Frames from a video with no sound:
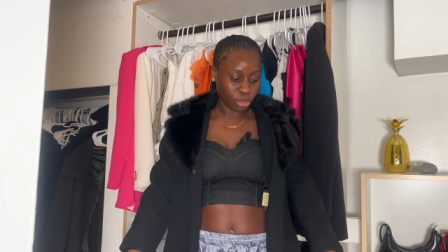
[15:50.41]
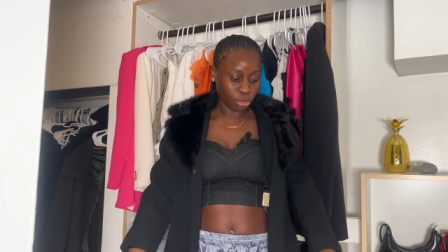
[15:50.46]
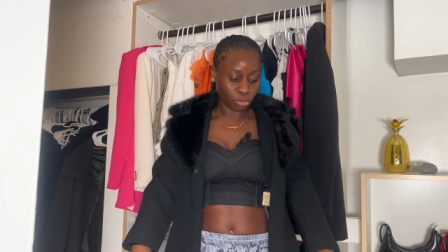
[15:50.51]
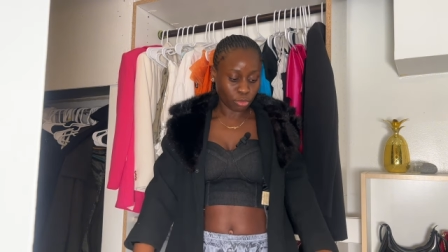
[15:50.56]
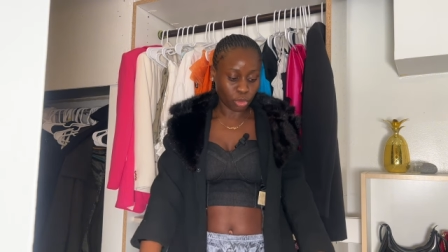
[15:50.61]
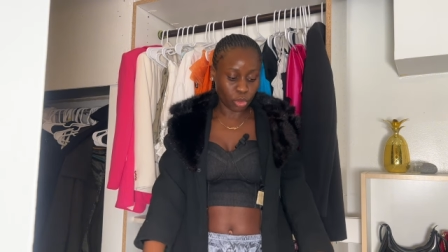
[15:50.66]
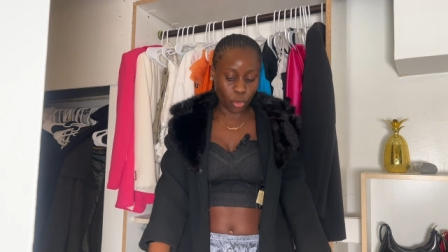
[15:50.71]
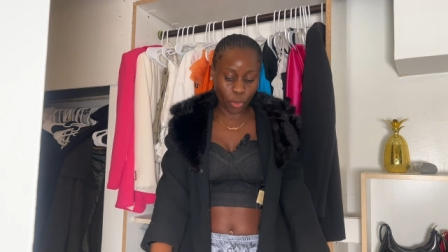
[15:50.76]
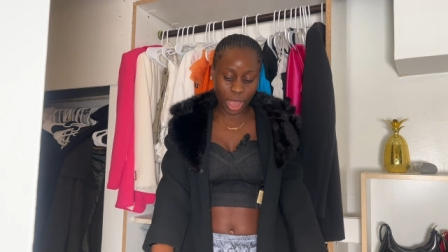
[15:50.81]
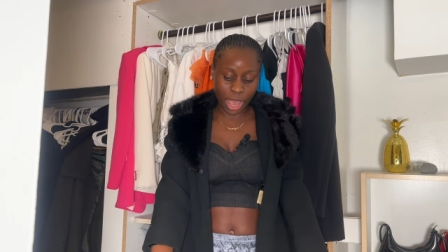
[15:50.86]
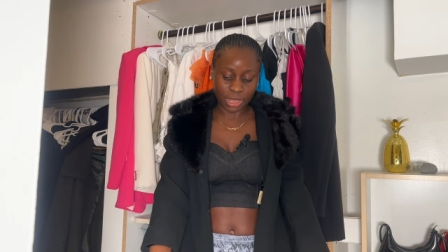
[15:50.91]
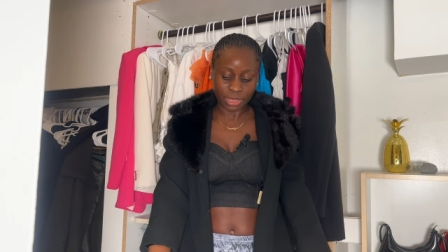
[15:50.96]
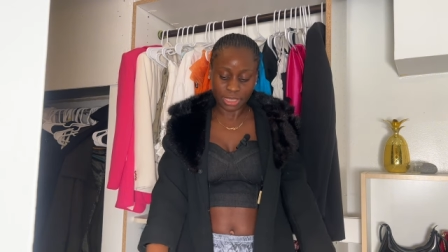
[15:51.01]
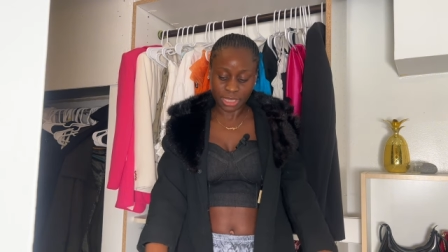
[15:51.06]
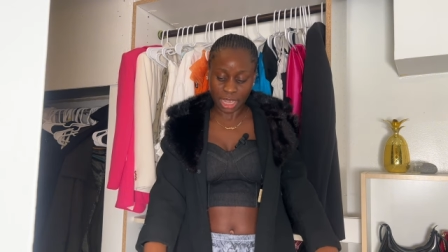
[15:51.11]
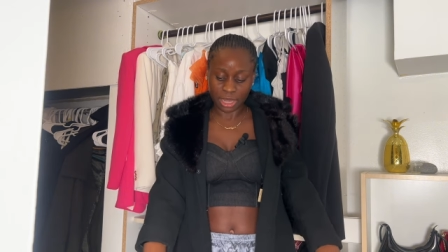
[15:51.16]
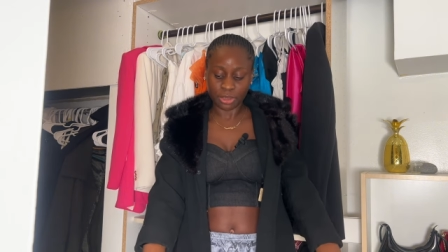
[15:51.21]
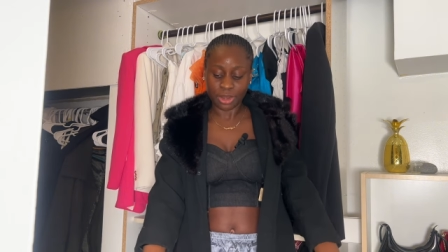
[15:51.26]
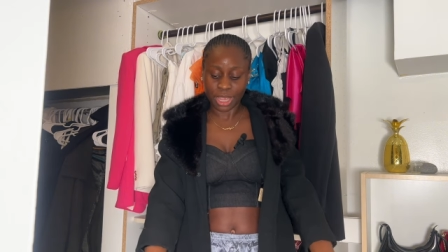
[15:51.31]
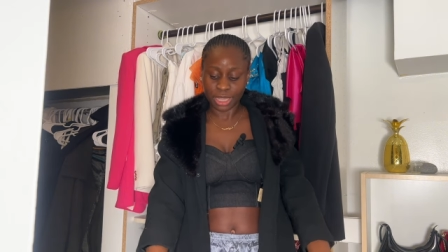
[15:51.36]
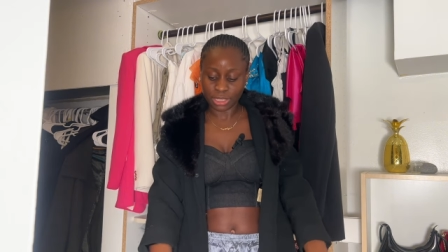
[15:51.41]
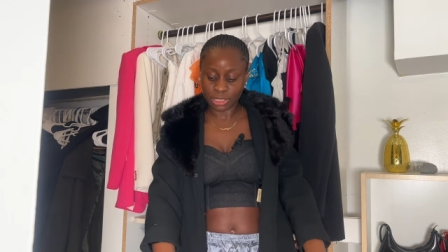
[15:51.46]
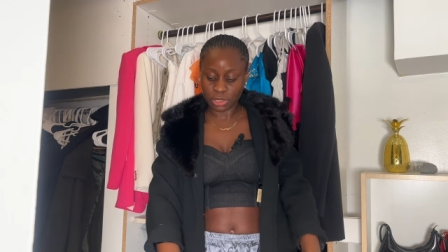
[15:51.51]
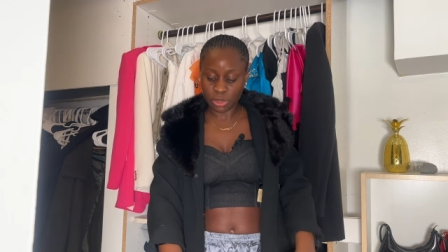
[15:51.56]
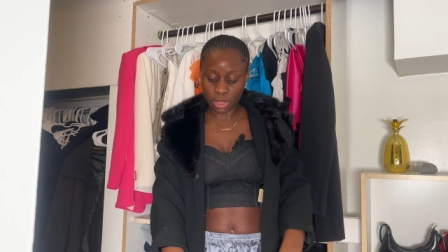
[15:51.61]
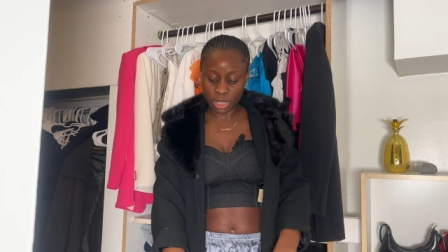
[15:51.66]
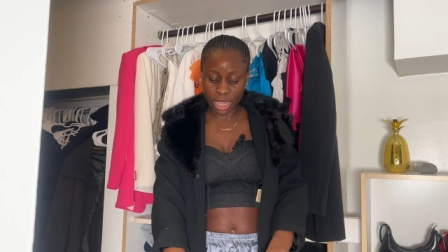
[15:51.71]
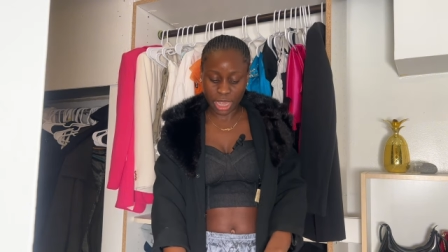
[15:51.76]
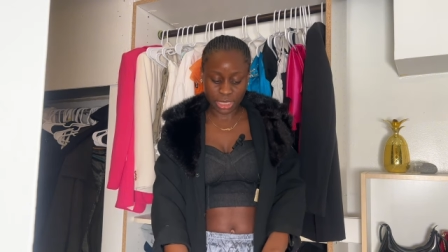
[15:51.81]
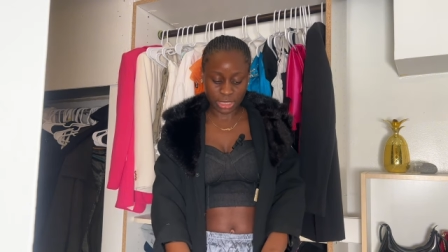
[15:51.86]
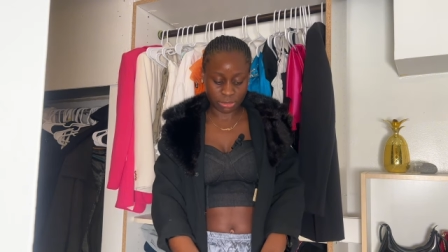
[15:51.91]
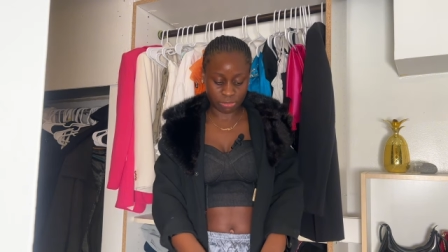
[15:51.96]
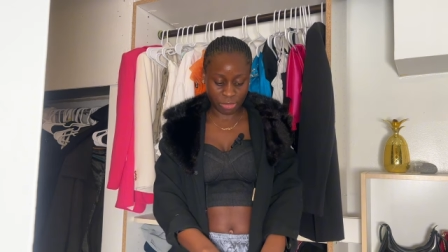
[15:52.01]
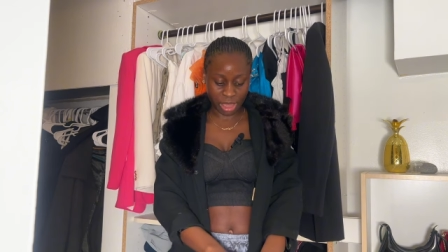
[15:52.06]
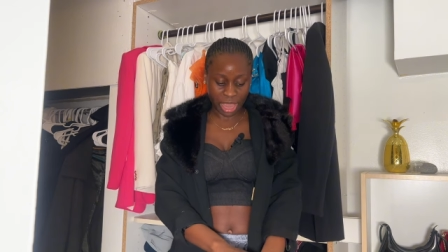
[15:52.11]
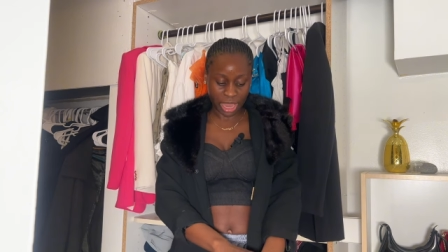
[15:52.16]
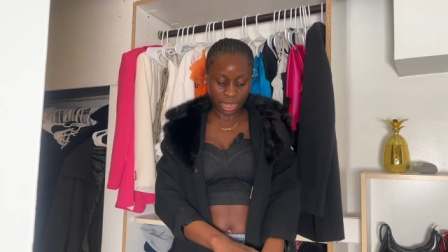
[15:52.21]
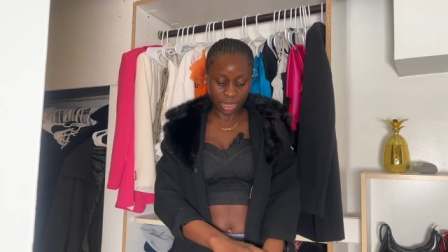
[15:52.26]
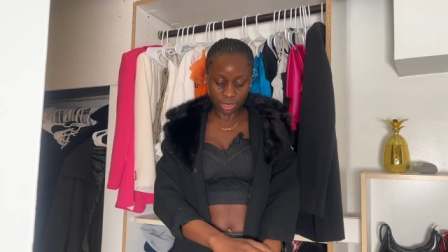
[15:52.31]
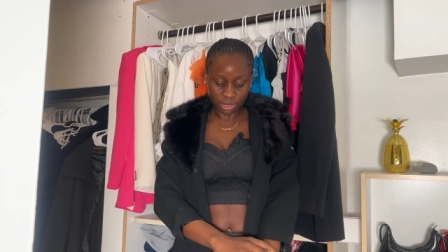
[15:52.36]
your hands are not as long as
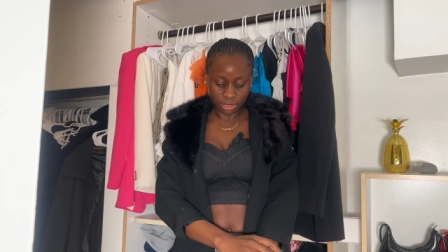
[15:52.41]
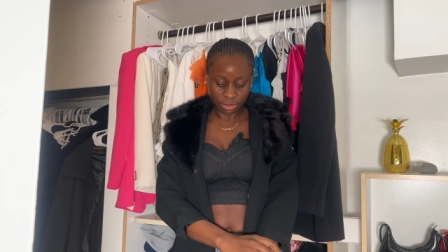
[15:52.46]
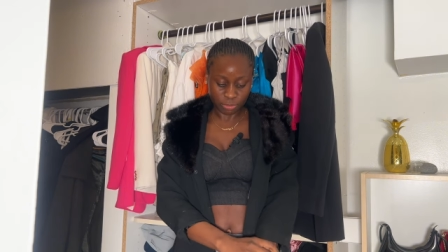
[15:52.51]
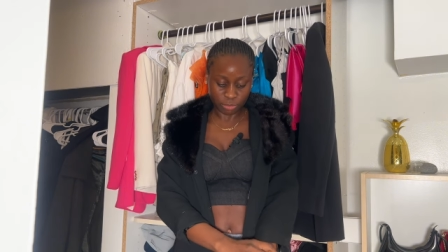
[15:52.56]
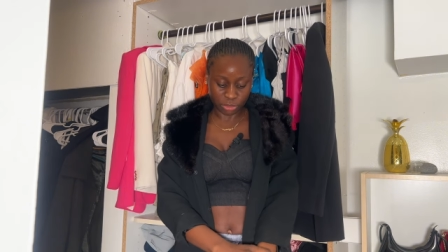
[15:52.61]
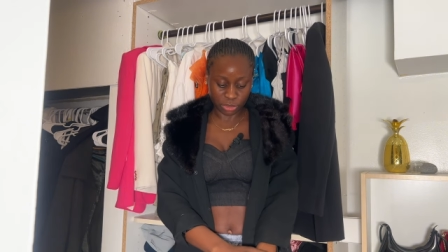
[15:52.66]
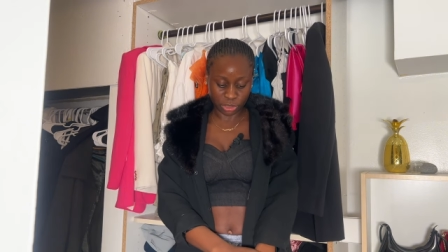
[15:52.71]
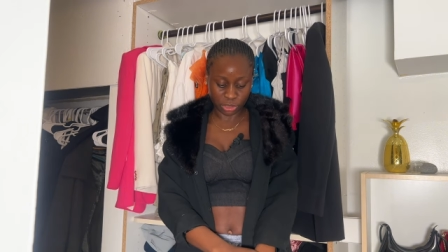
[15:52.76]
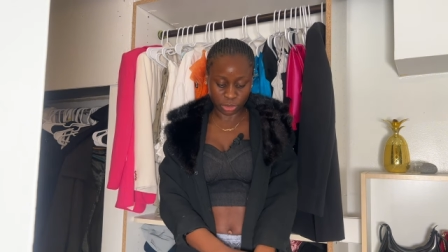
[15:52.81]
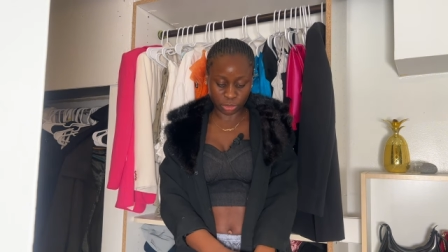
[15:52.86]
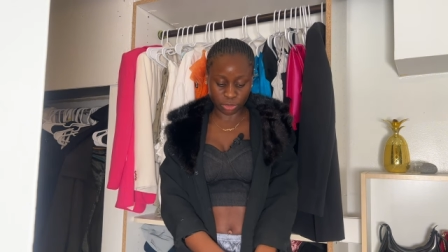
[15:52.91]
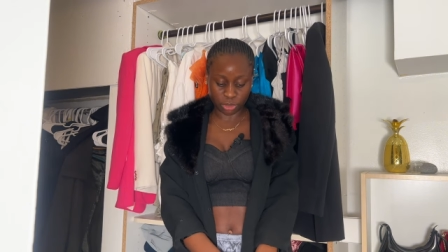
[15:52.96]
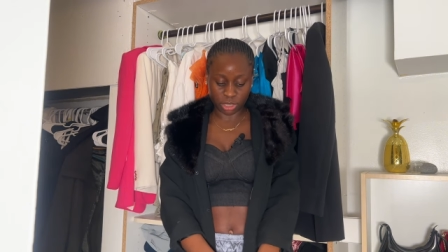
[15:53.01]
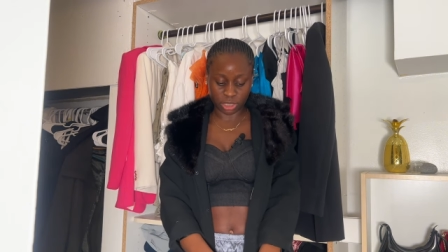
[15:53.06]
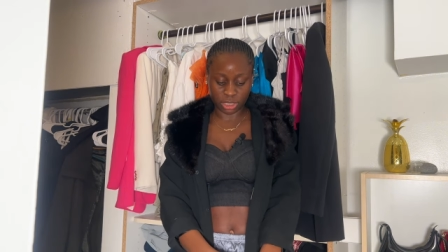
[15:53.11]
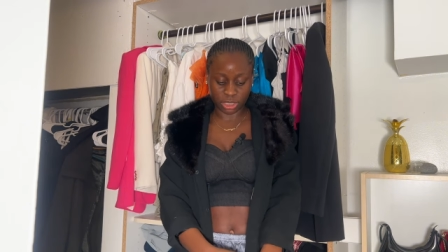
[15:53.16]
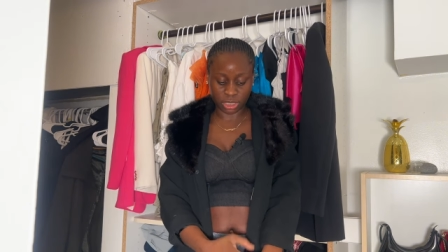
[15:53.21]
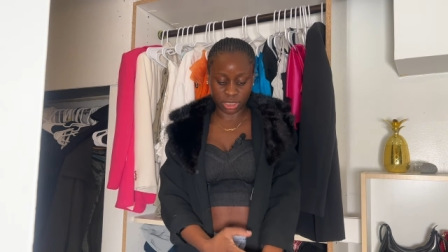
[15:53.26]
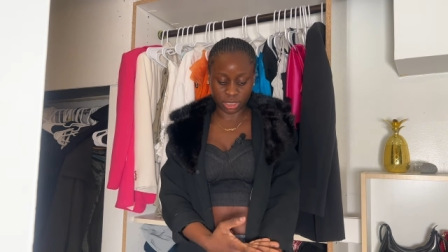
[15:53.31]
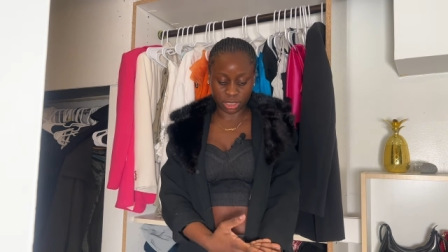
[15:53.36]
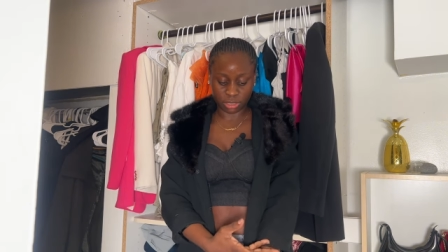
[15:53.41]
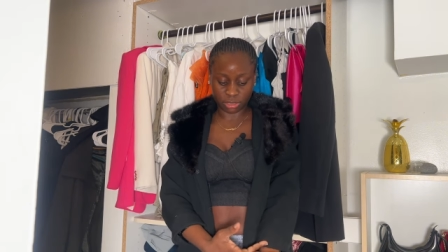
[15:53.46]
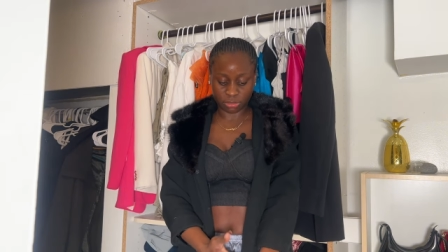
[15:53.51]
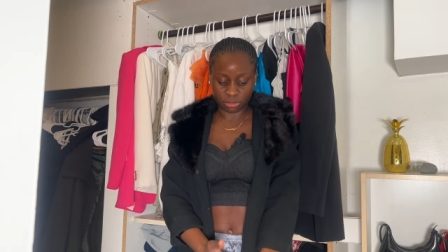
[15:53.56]
mine. But this one, see,